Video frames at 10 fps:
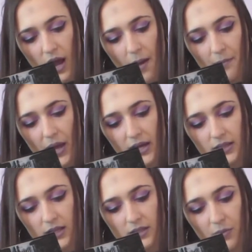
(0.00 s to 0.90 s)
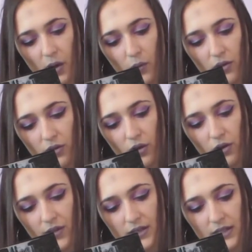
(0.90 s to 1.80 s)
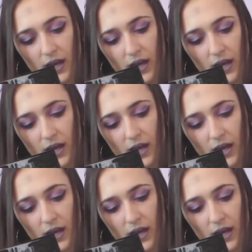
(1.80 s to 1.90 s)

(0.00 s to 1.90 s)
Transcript: Time pays us but with earth and